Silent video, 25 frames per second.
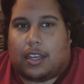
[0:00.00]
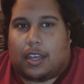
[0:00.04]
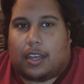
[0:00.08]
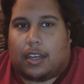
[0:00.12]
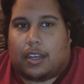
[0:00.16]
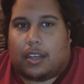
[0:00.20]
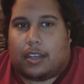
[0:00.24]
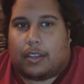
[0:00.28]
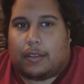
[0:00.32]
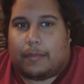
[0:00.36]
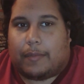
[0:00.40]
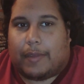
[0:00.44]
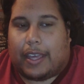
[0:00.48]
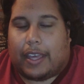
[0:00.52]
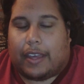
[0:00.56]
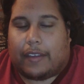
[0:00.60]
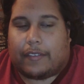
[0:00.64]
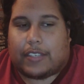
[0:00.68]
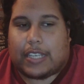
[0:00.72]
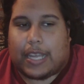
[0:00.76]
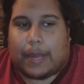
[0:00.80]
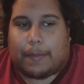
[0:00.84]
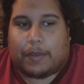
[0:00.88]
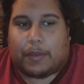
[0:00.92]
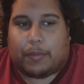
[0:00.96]

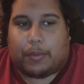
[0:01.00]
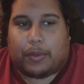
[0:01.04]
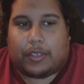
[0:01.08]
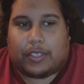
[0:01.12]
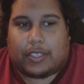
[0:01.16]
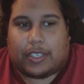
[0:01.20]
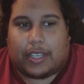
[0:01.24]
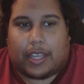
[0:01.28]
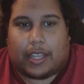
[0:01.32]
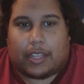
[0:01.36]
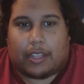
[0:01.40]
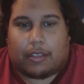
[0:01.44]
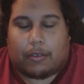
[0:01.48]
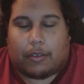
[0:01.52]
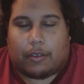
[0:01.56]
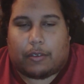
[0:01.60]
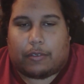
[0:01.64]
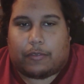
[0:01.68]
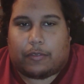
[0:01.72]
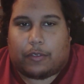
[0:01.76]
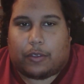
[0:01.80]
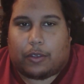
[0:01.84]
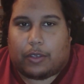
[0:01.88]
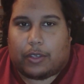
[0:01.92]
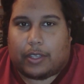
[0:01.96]
have time to put together a
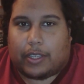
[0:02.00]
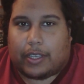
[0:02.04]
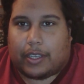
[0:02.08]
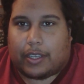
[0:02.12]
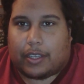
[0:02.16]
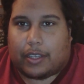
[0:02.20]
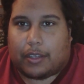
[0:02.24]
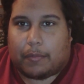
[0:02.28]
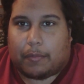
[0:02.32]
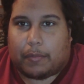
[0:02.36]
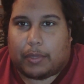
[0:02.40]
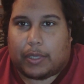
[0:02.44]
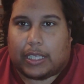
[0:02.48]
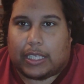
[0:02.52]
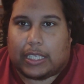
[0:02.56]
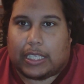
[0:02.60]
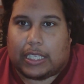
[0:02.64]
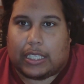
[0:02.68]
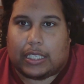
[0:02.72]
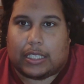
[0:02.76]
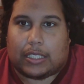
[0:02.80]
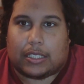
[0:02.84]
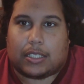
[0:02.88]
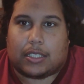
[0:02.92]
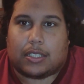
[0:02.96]
full and
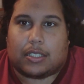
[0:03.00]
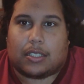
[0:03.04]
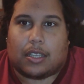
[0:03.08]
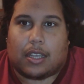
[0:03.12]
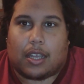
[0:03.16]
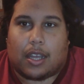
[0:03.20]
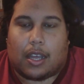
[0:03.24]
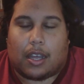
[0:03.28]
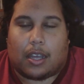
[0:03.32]
complete